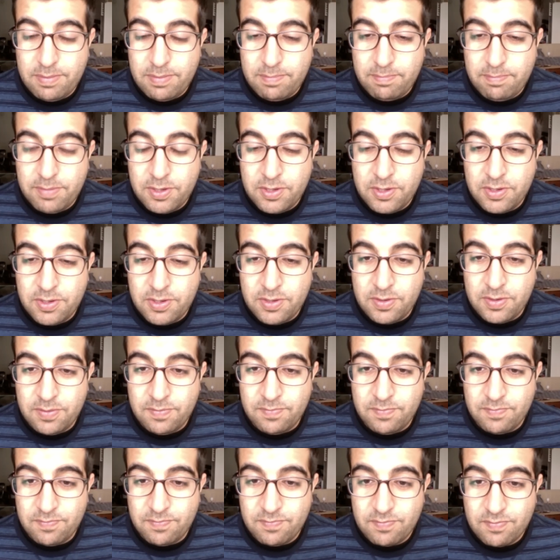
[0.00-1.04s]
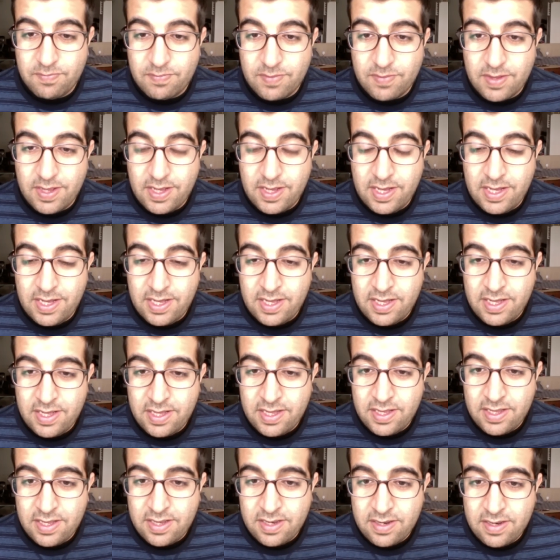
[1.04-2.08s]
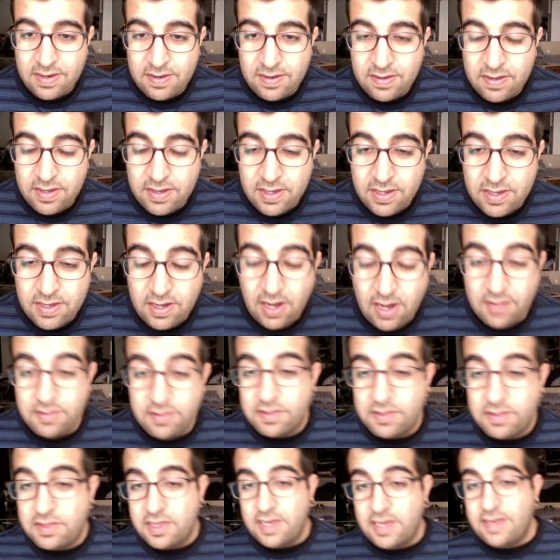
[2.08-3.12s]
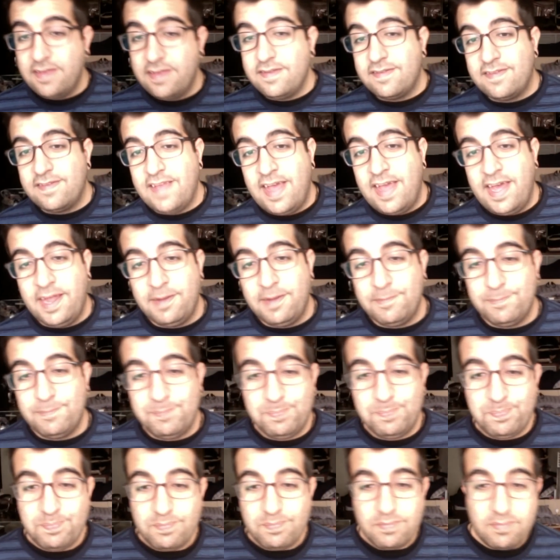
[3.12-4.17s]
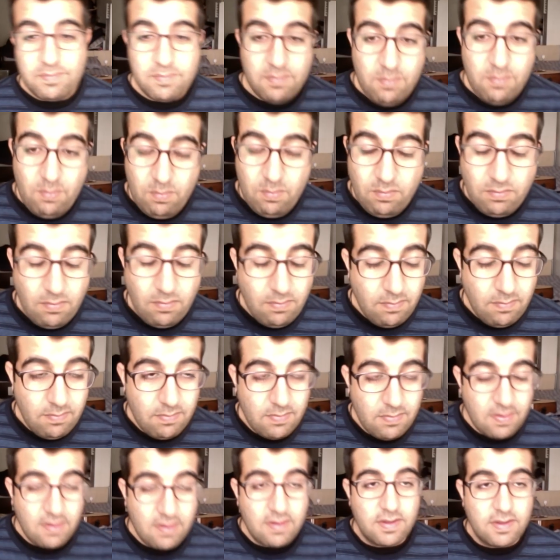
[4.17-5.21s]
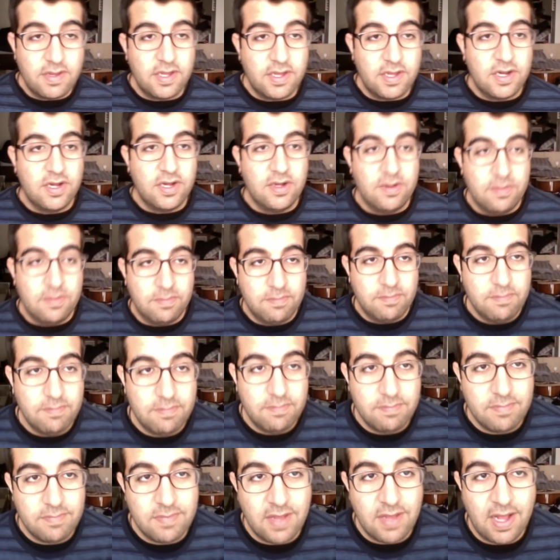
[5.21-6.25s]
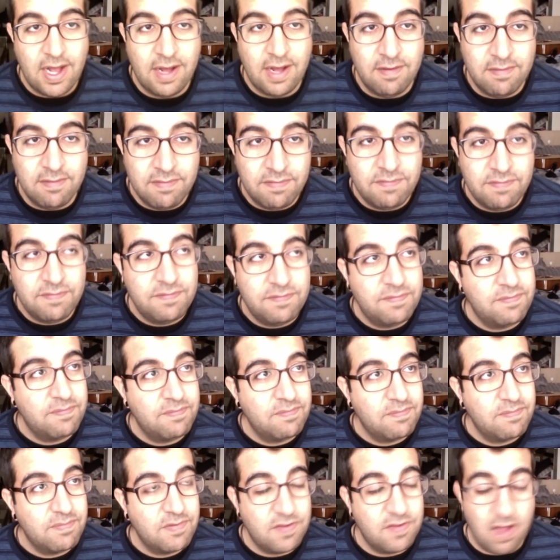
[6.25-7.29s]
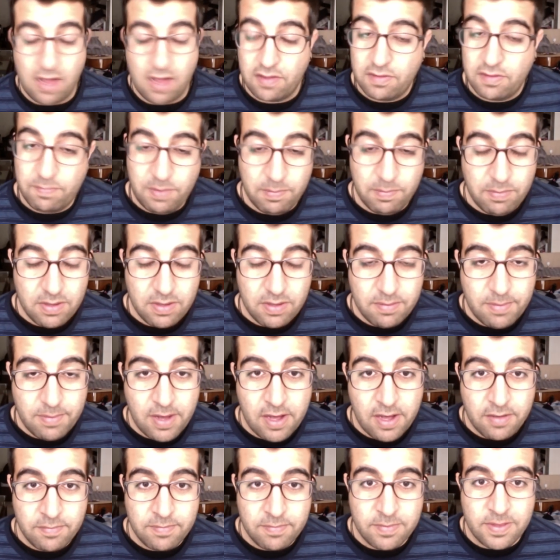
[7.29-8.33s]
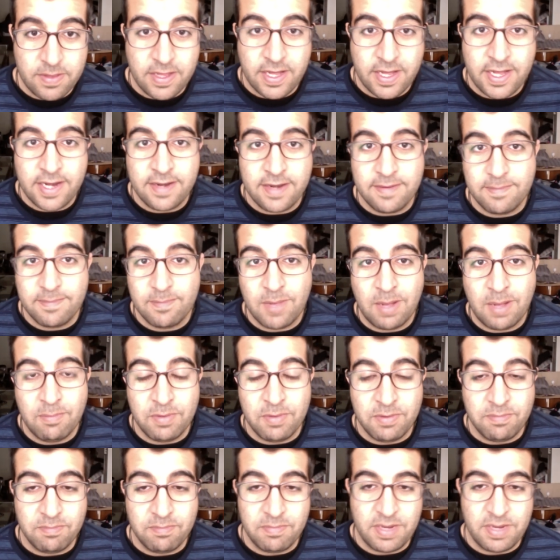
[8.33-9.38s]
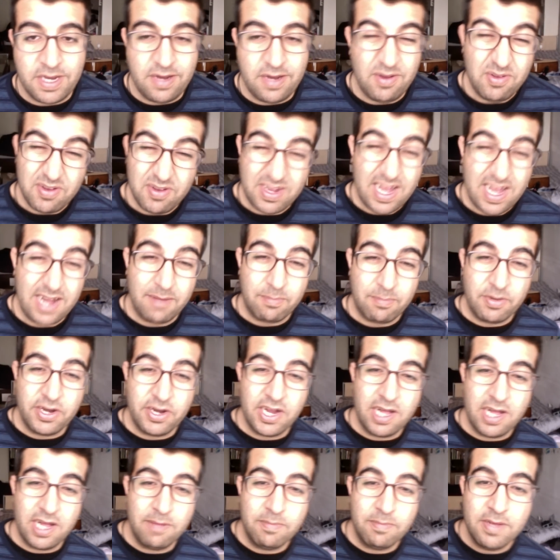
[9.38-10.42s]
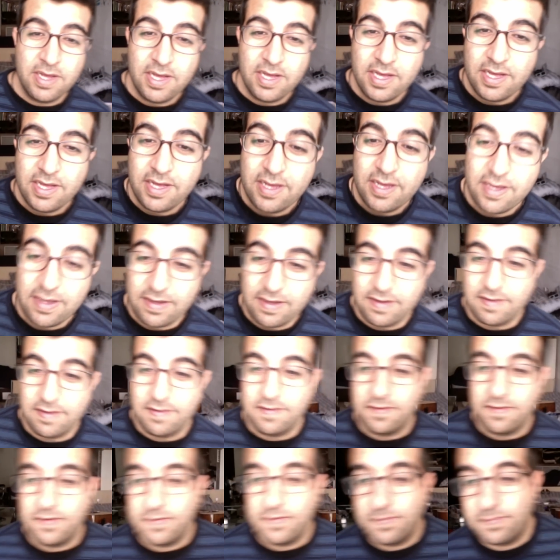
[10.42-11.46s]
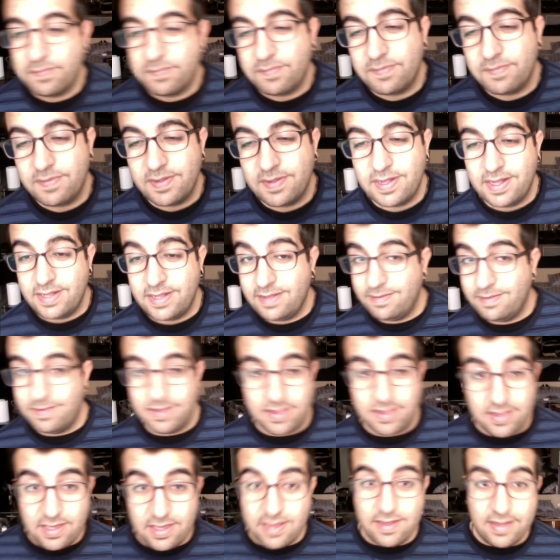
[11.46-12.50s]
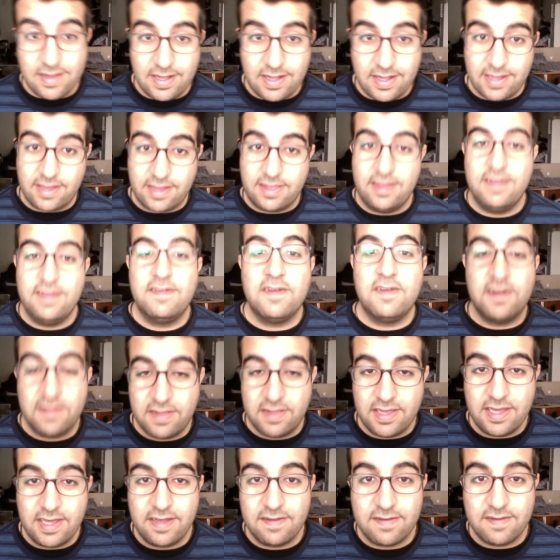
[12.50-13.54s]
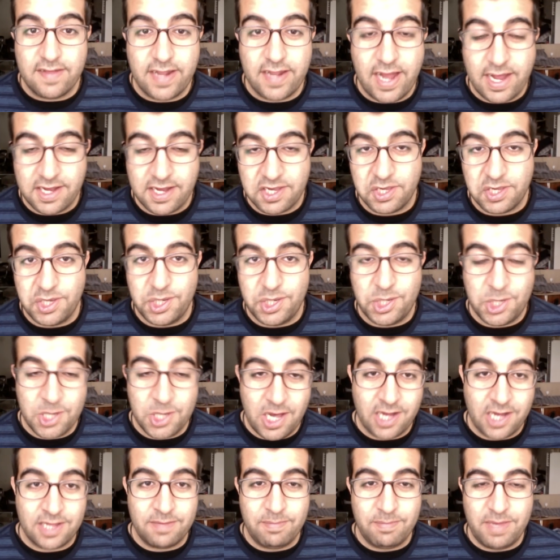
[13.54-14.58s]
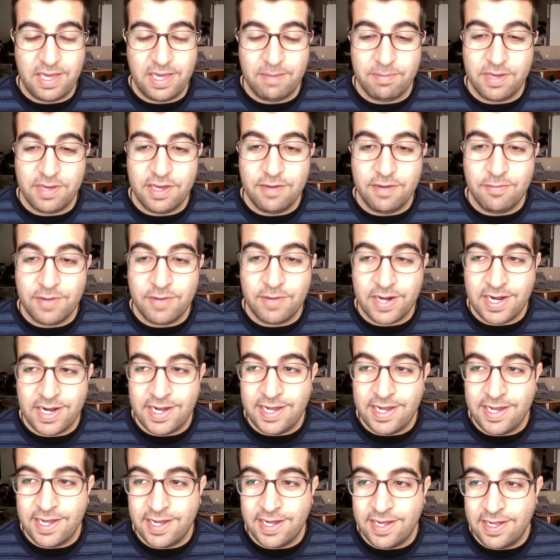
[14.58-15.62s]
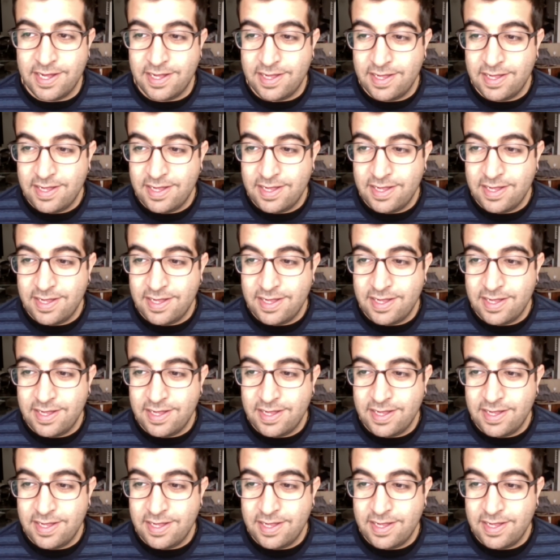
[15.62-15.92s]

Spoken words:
Boom. And other things that, I've talked to people about that I've been meaning to kind of bring up, because, and the thing, like, these are things that actually shocked me a bit when I